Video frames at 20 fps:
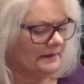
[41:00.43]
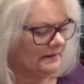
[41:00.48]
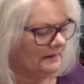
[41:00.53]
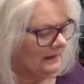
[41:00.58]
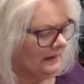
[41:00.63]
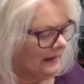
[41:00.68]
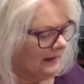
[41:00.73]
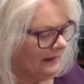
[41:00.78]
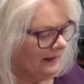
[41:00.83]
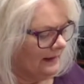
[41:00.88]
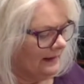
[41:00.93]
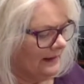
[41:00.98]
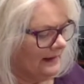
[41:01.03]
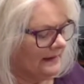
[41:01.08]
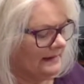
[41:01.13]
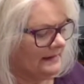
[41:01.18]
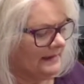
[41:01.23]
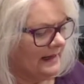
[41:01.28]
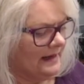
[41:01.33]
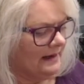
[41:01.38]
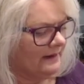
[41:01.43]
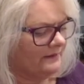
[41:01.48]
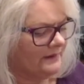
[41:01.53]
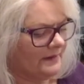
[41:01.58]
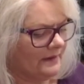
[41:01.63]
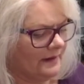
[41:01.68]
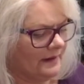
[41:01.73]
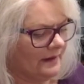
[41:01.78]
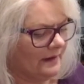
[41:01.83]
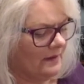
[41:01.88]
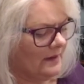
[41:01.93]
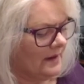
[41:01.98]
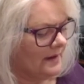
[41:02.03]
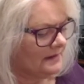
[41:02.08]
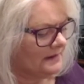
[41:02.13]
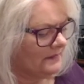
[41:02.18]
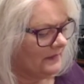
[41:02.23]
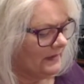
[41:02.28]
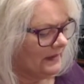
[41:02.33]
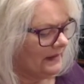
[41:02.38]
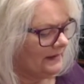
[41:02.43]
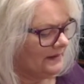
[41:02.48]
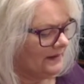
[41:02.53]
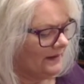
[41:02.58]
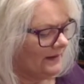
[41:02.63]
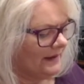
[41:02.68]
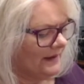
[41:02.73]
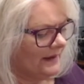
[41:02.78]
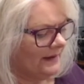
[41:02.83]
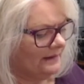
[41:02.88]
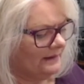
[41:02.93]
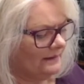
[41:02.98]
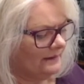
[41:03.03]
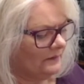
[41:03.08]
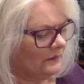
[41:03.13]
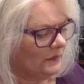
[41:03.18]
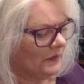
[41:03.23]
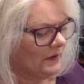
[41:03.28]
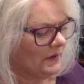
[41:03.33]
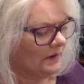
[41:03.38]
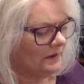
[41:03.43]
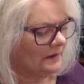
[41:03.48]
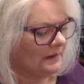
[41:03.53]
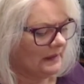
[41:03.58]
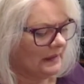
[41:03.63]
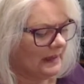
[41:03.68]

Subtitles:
I thought they'd stay after the gloss, but it's okay. We'll call it an